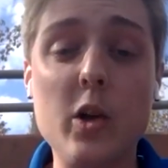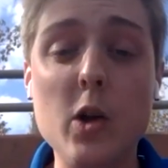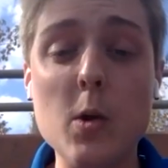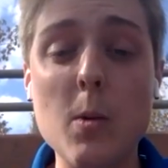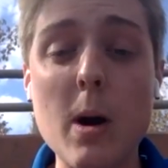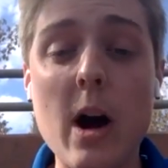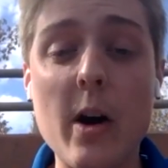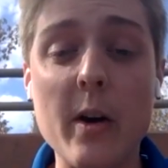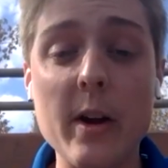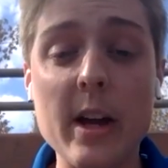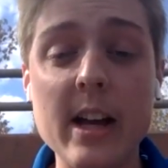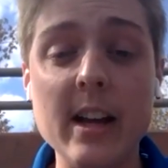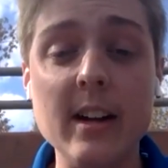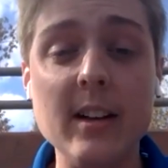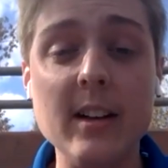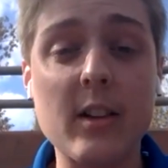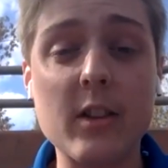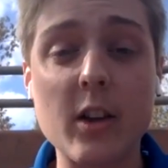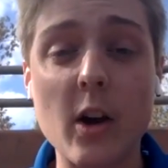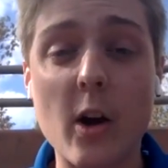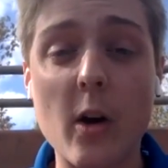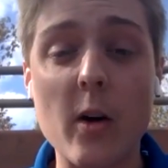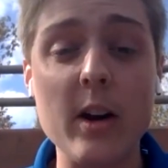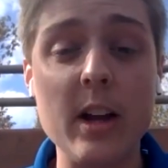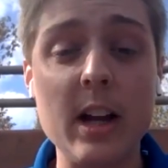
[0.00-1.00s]
two-out hit in
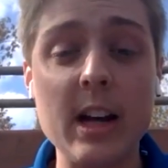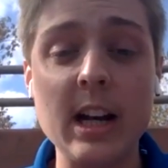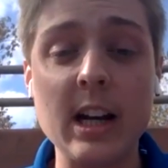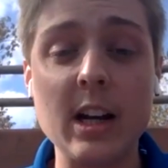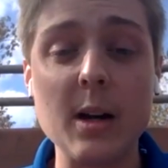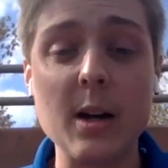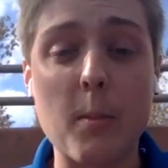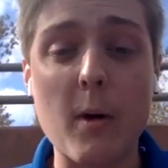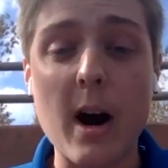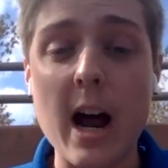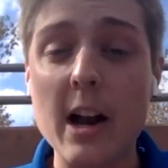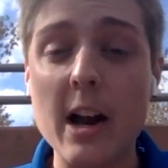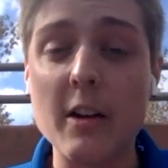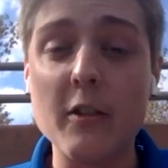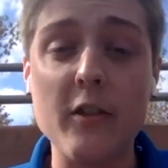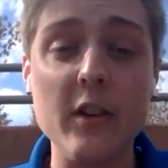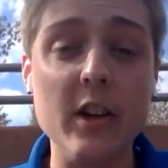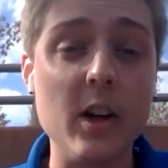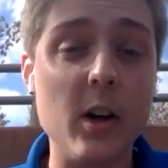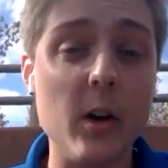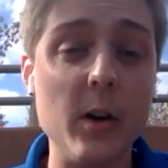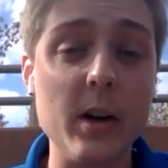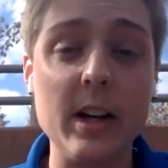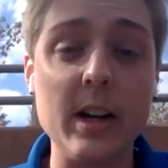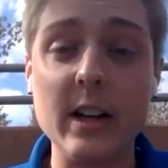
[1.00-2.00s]
the third inning to
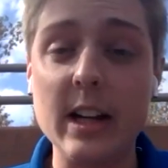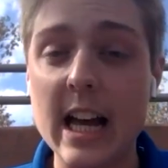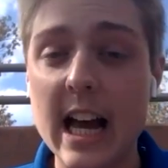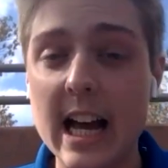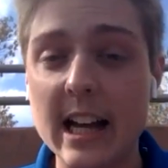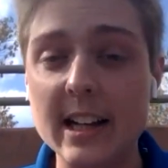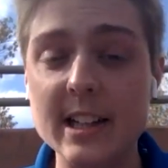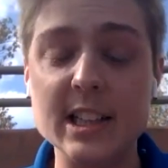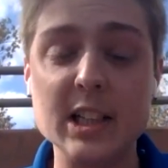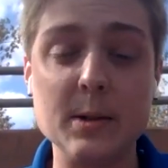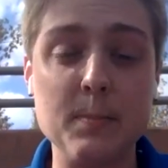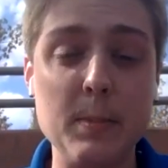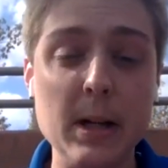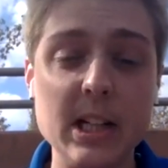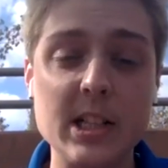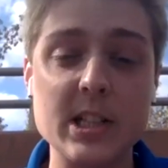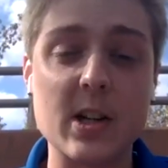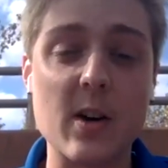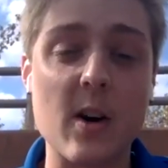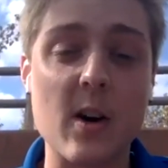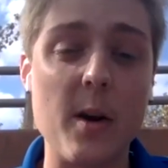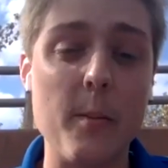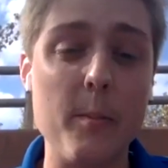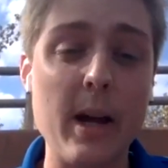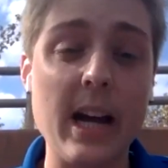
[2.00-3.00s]
Bradfield and he had the
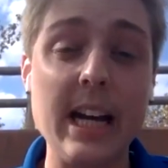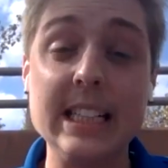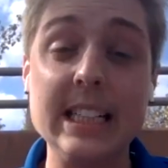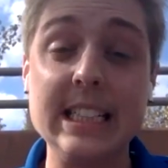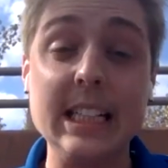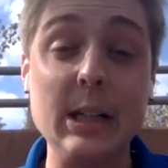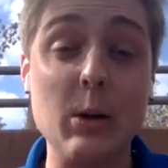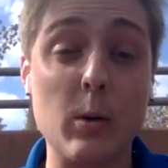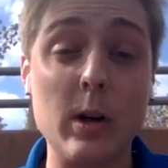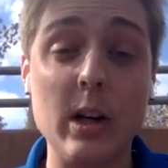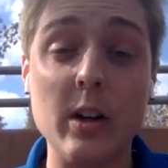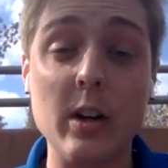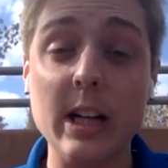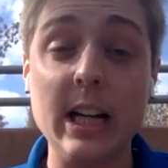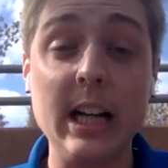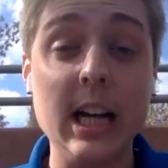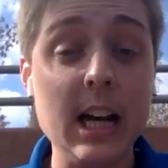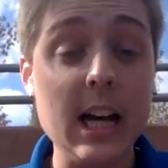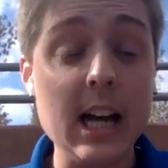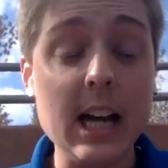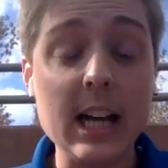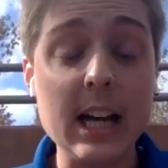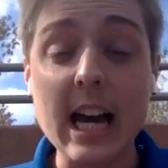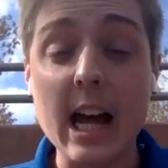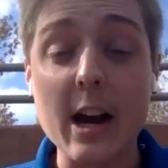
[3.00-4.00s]
speedster on base, he really
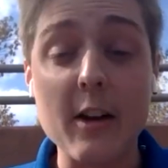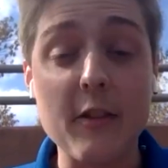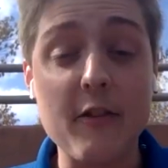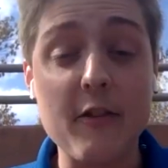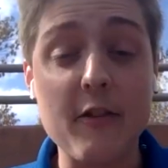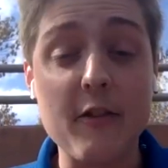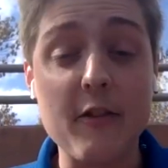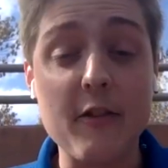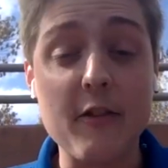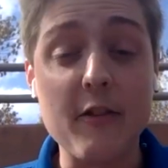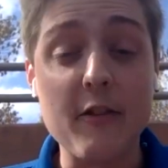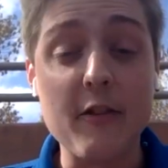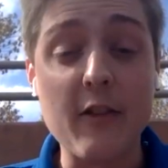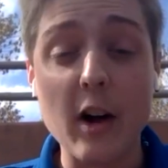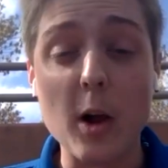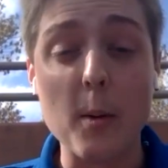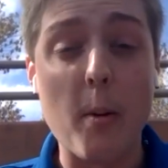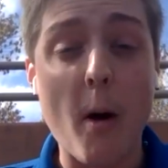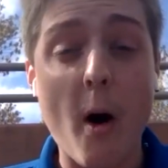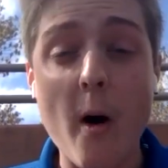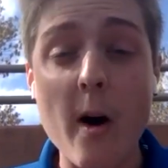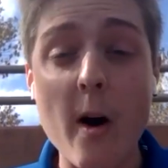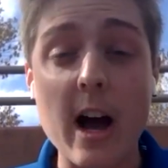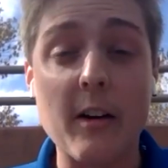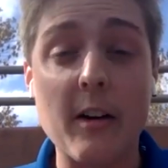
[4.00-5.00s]
kind of fell
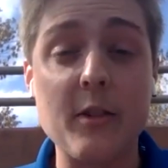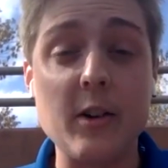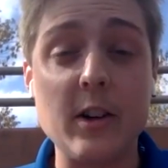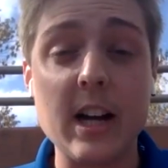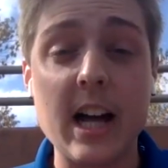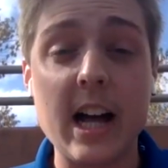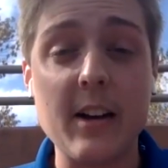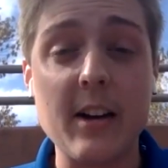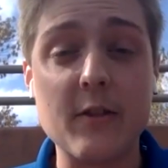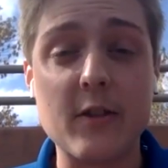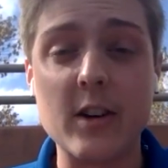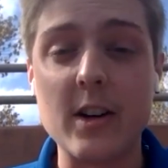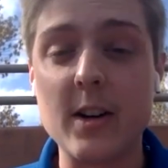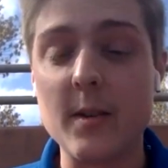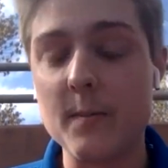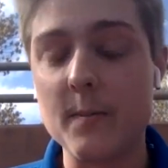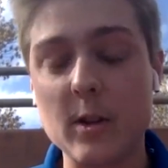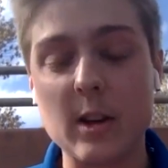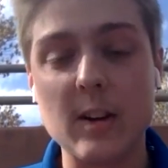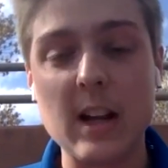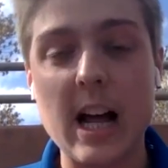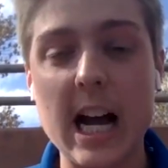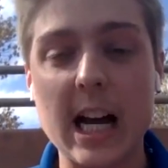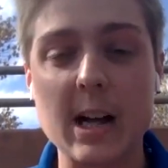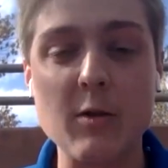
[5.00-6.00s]
apart after that, for
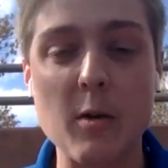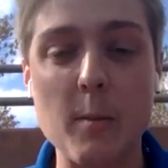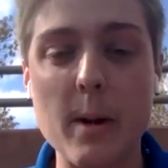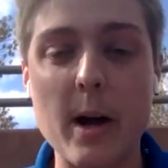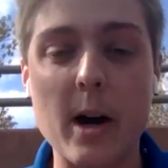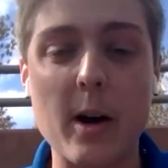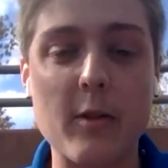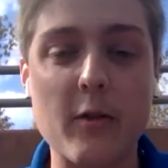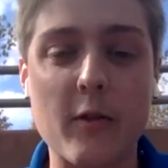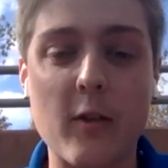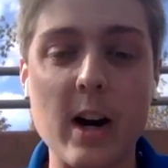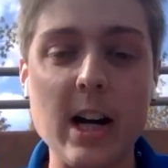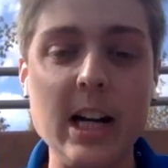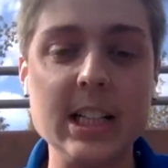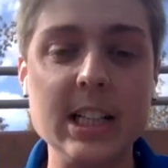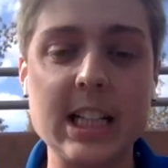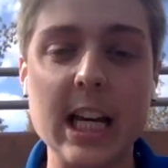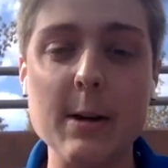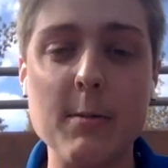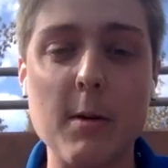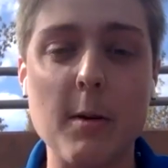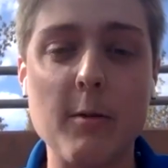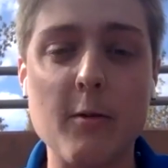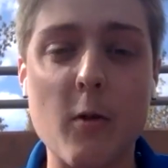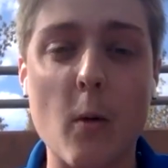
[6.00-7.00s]
lack of a better phrase,
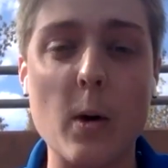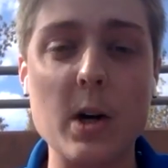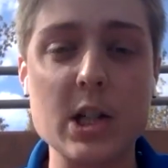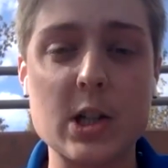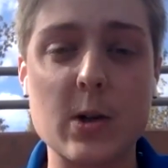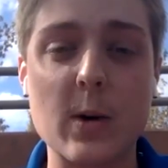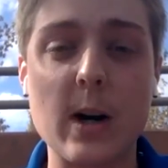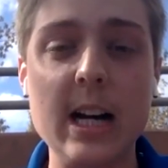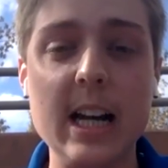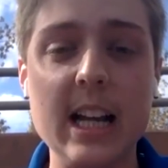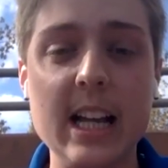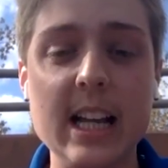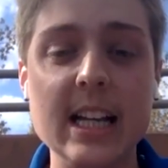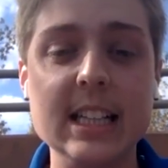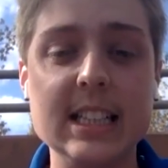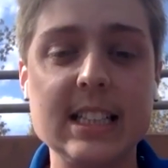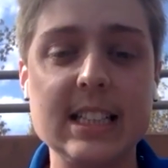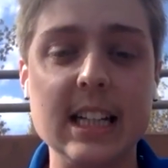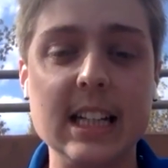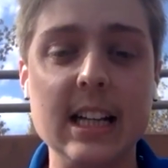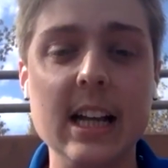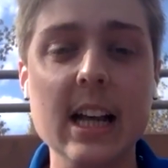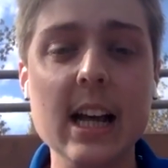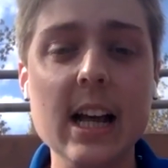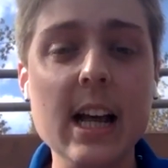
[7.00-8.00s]
gave up four straight hits
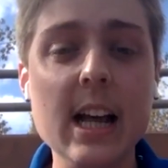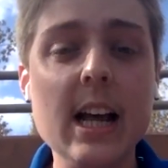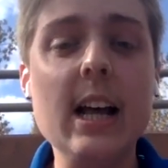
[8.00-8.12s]
and